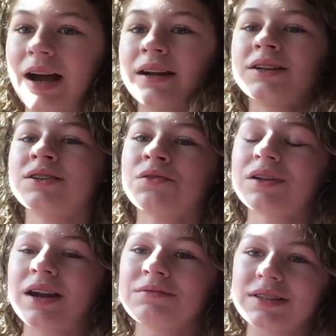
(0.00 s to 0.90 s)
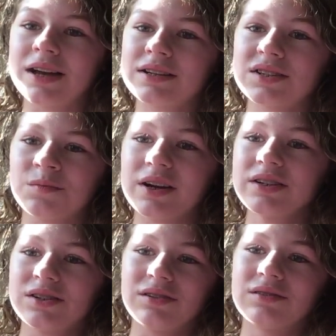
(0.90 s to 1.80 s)
I didn't know that I was that
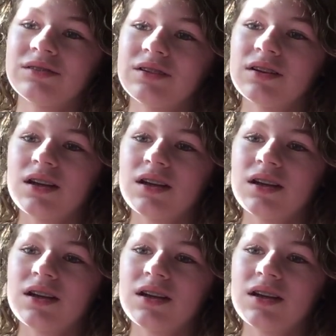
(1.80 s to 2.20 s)
inspirational.